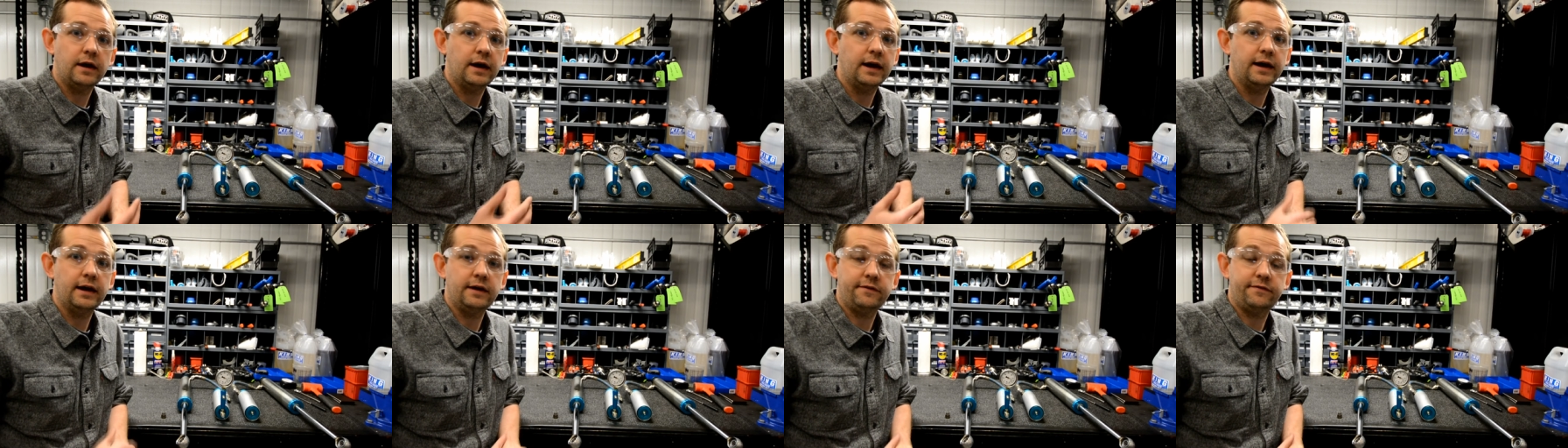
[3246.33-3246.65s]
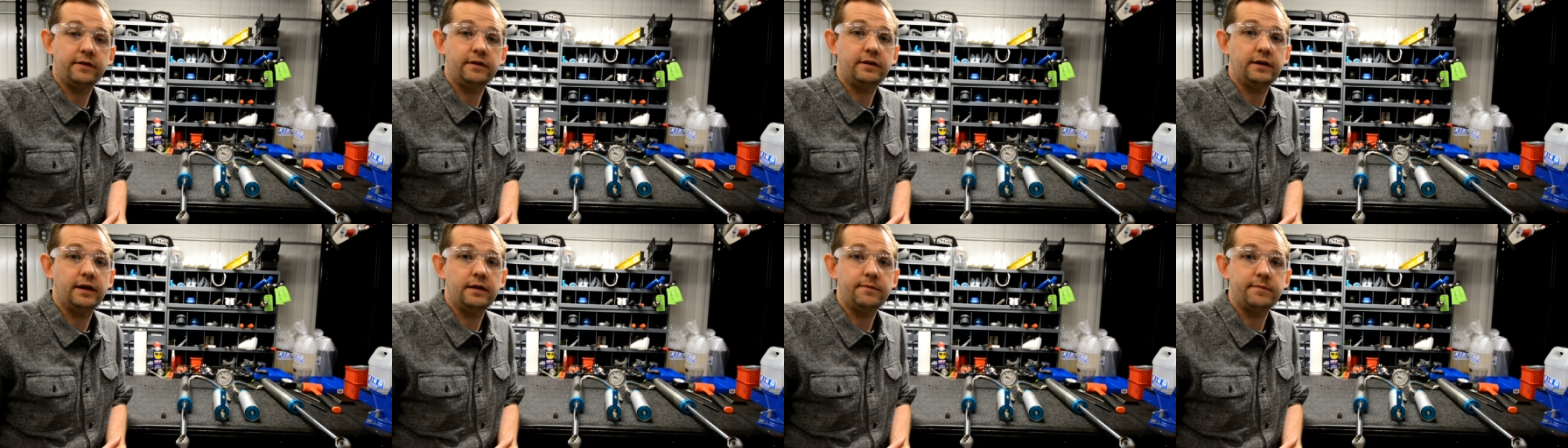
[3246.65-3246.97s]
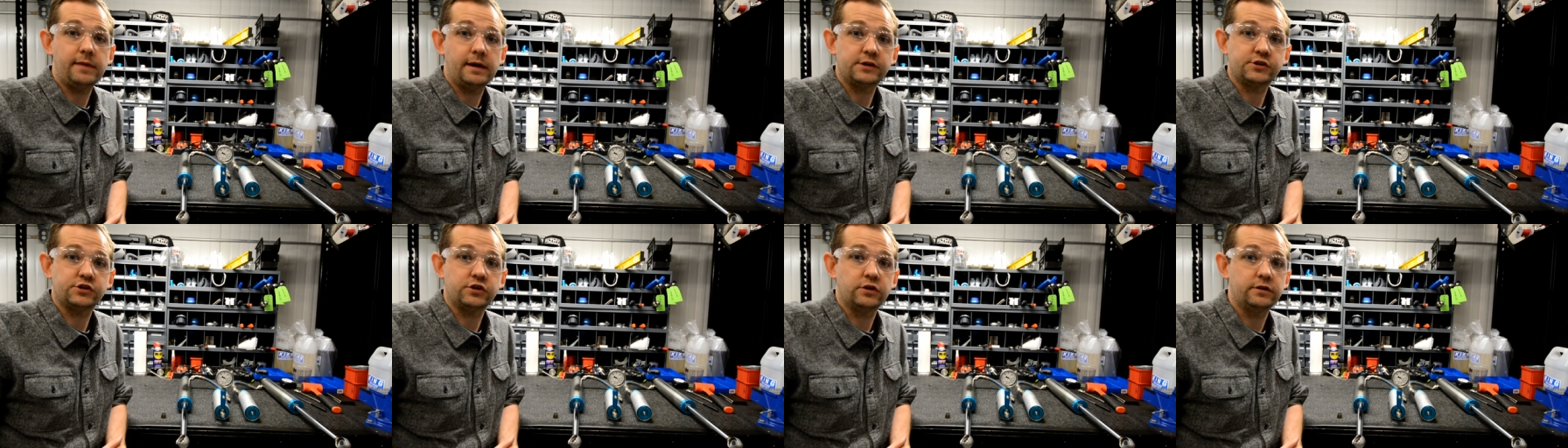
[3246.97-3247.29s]
Uh, if you did,
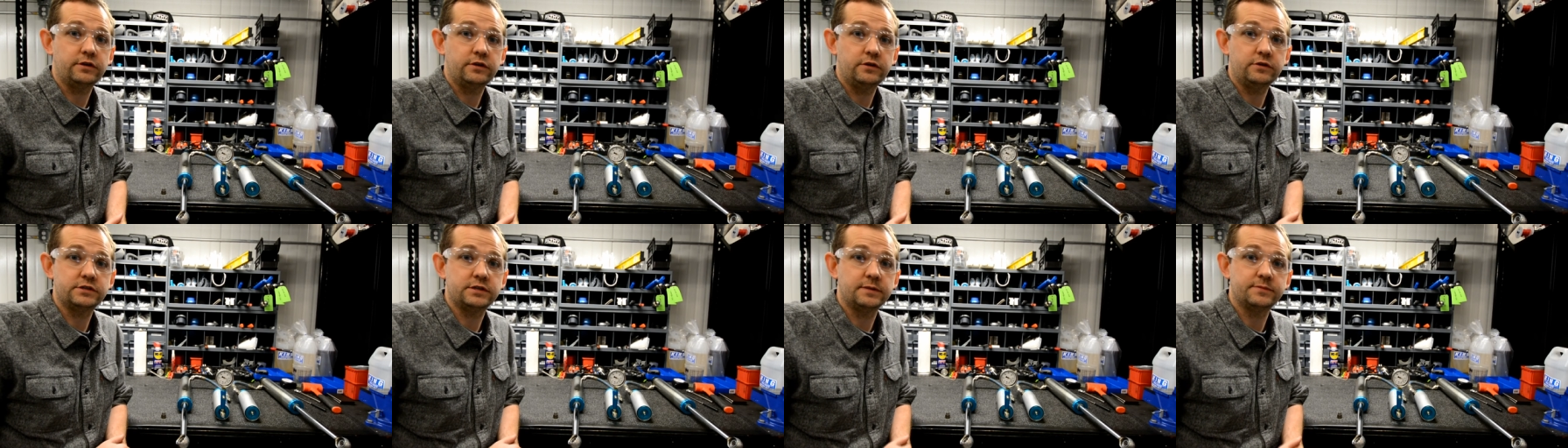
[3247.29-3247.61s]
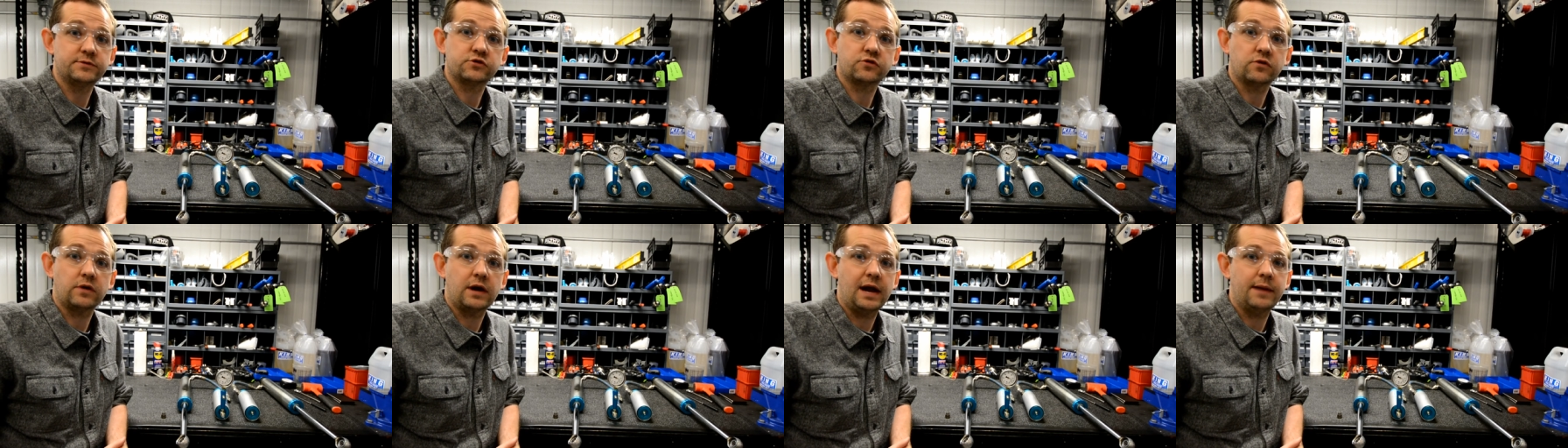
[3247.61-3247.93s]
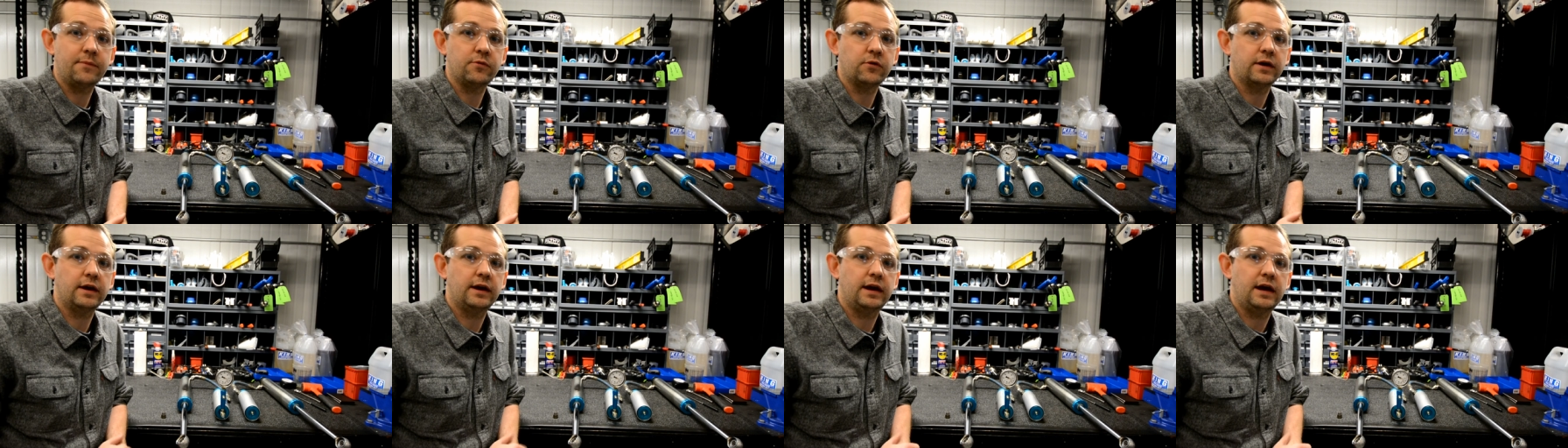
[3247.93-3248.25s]
make sure to
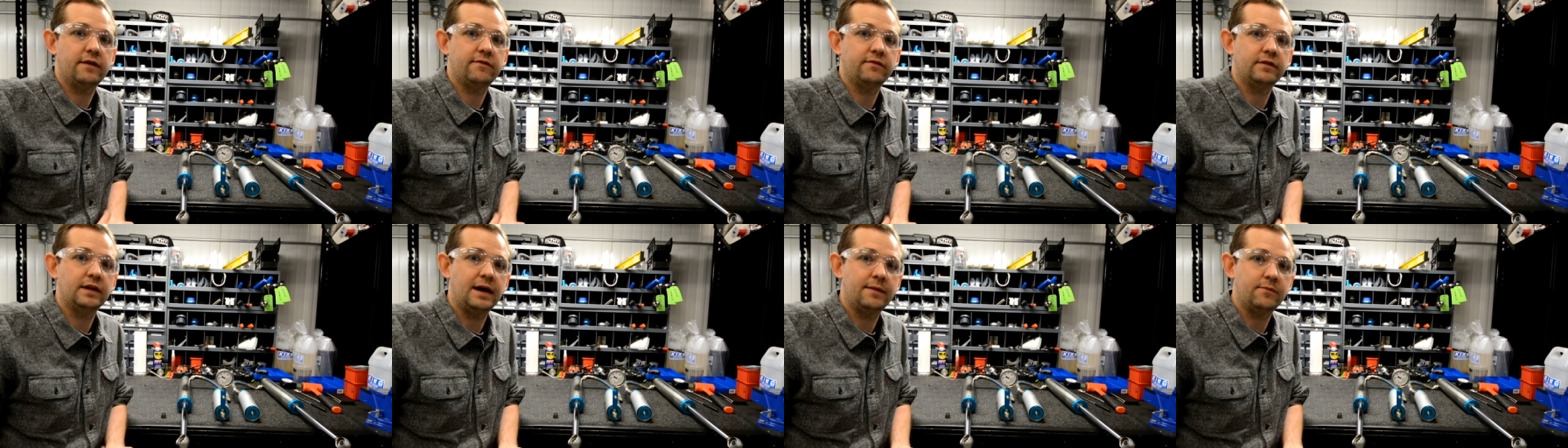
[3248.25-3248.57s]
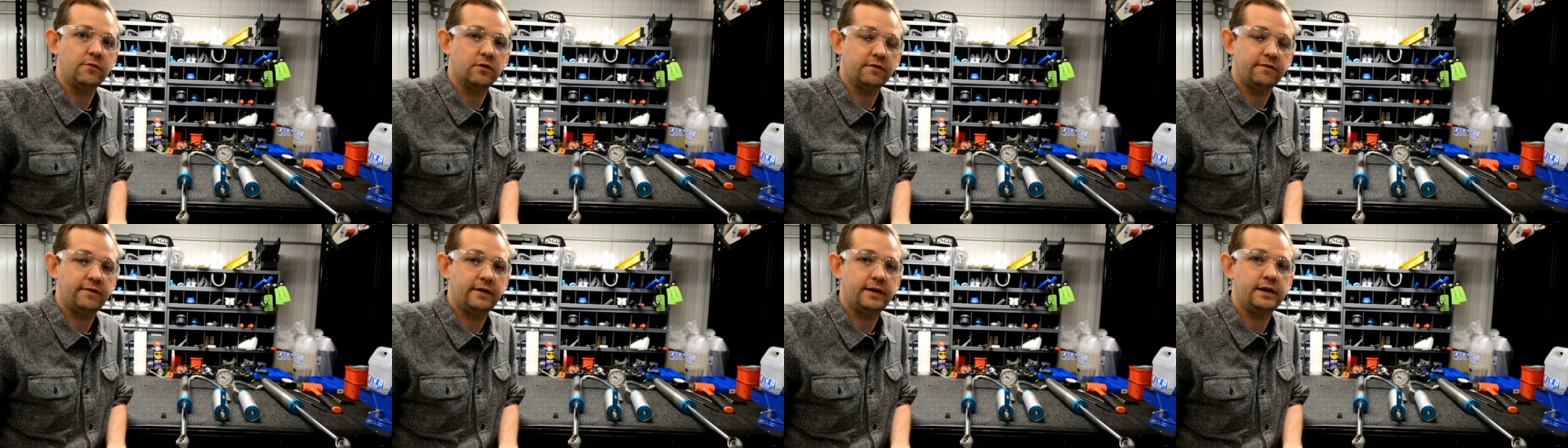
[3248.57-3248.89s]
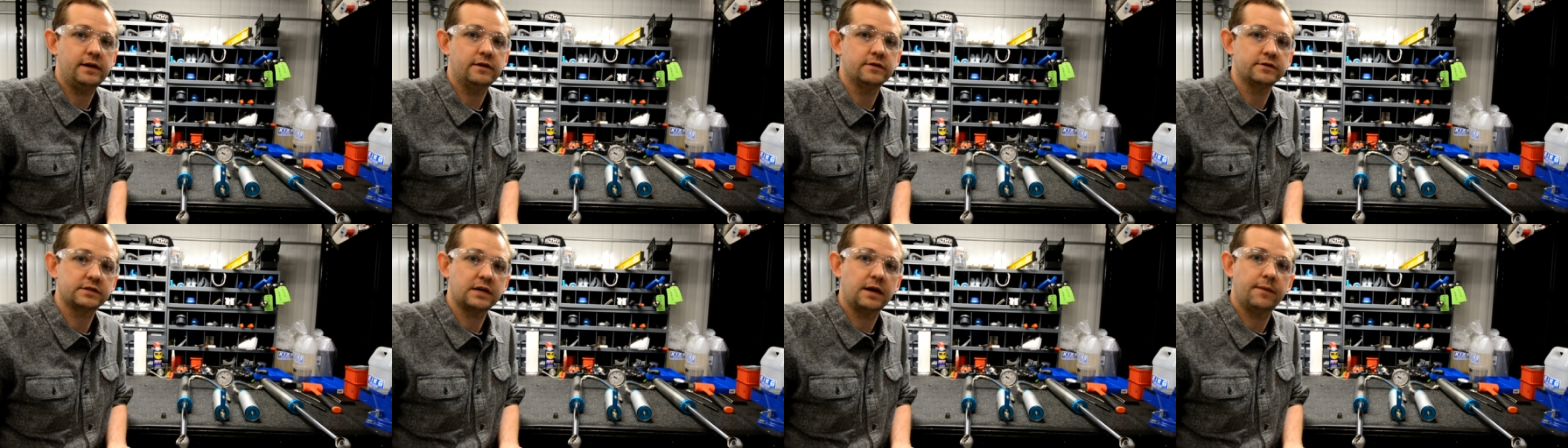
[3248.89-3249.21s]
subscribe. We're going to have a lot more
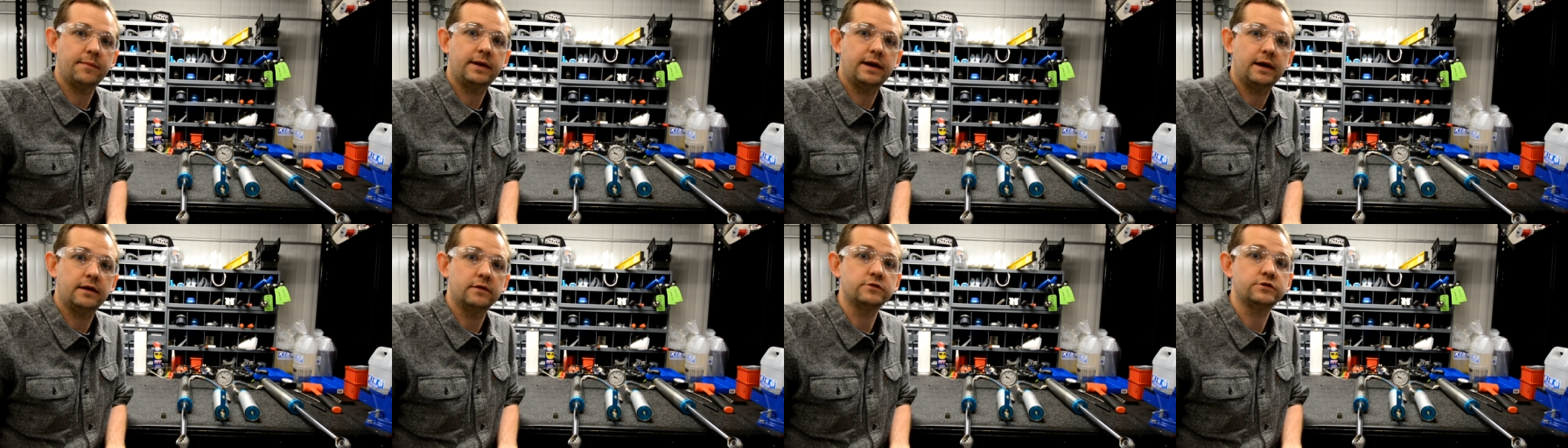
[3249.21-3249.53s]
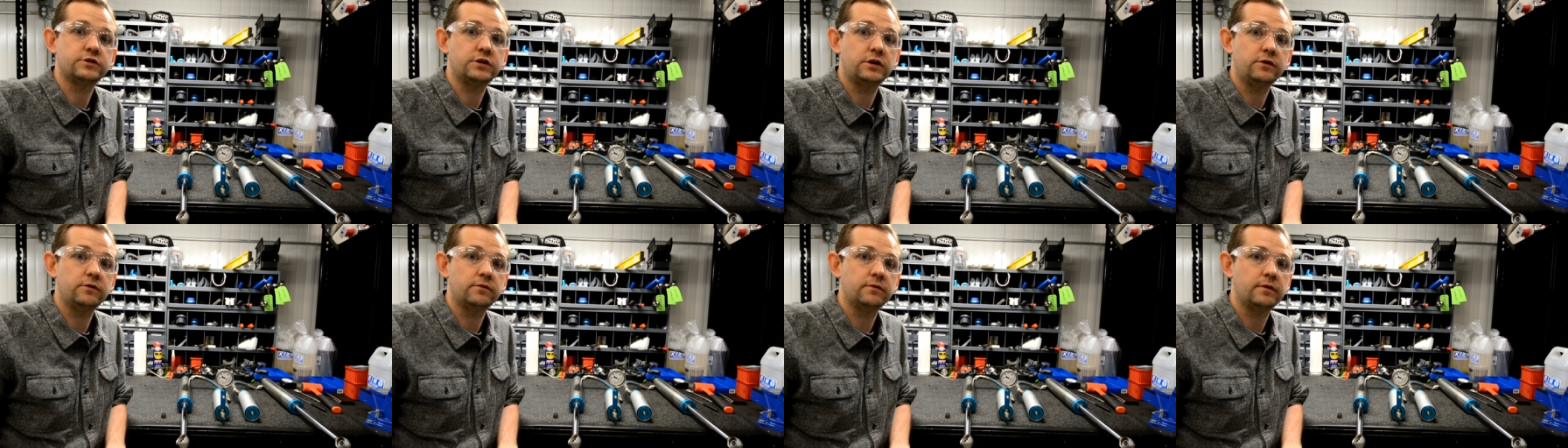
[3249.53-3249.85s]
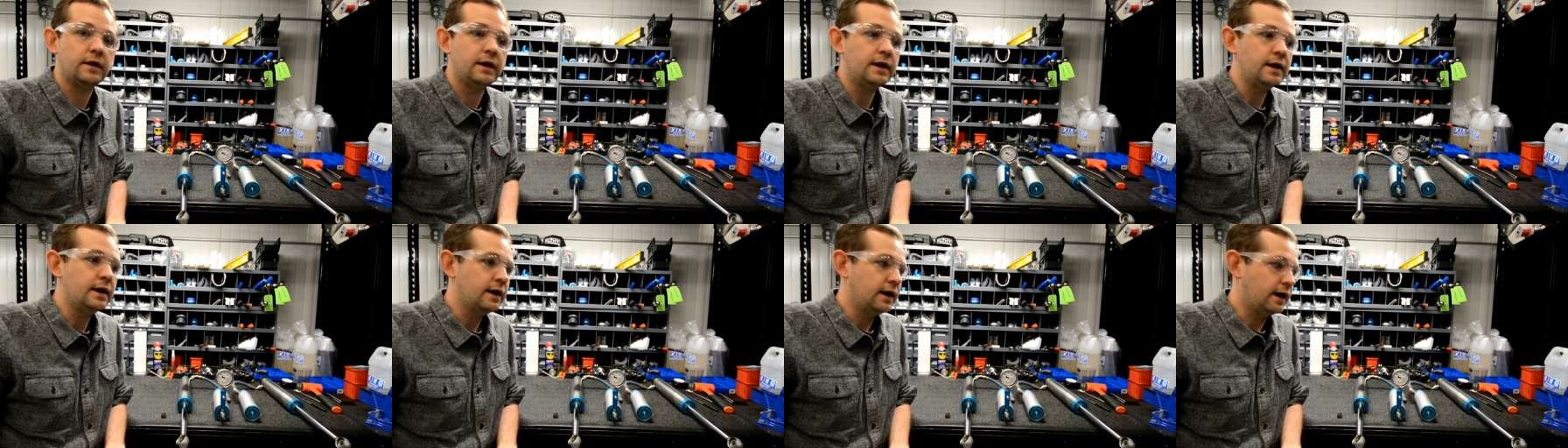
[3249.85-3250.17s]
videos coming out soon.